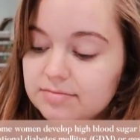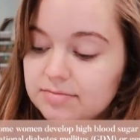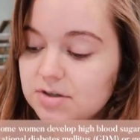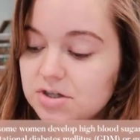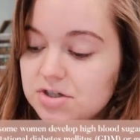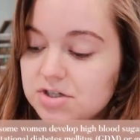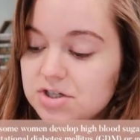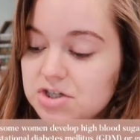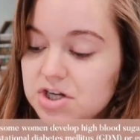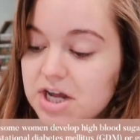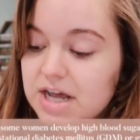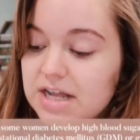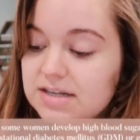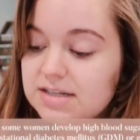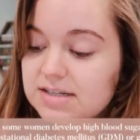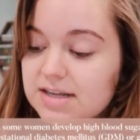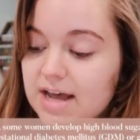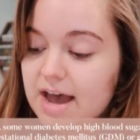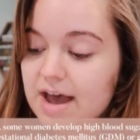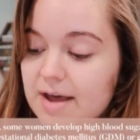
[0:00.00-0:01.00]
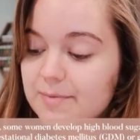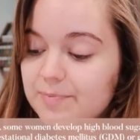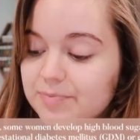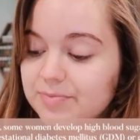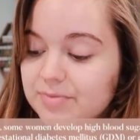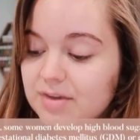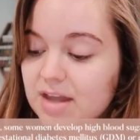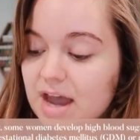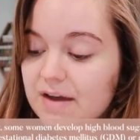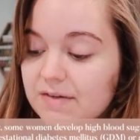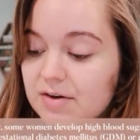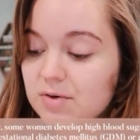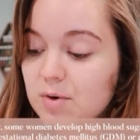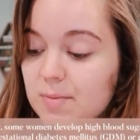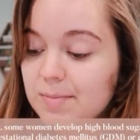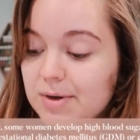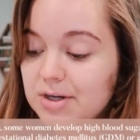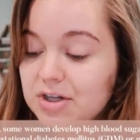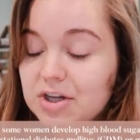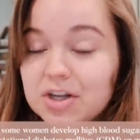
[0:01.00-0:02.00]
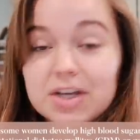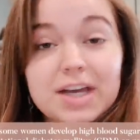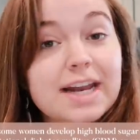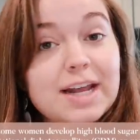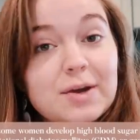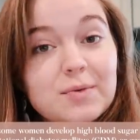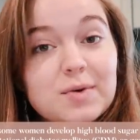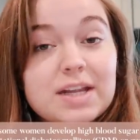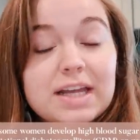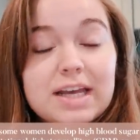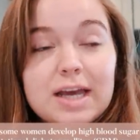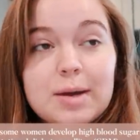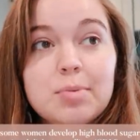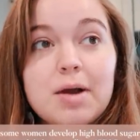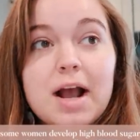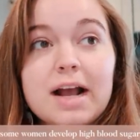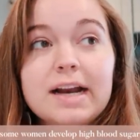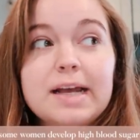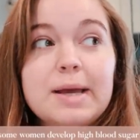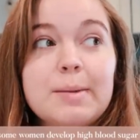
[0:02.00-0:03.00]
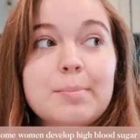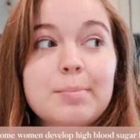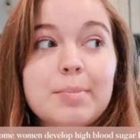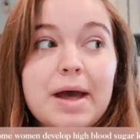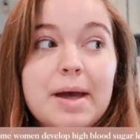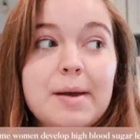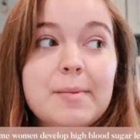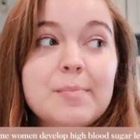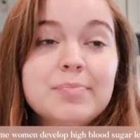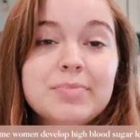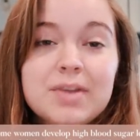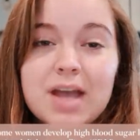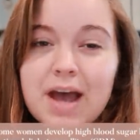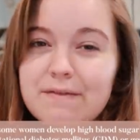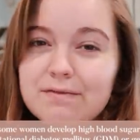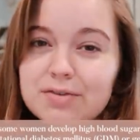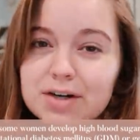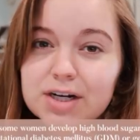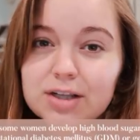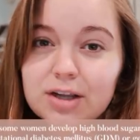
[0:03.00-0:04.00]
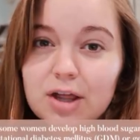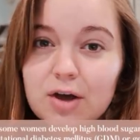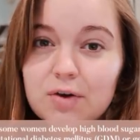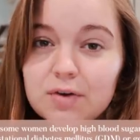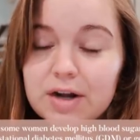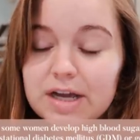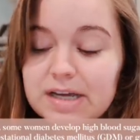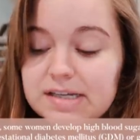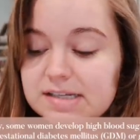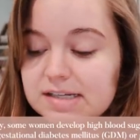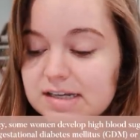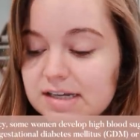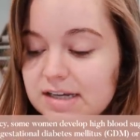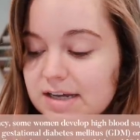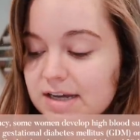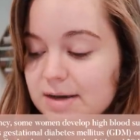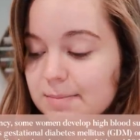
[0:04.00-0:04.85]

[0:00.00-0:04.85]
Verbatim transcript: there's a chance that every woman could get it when they get pregnant, but I'm very low risk.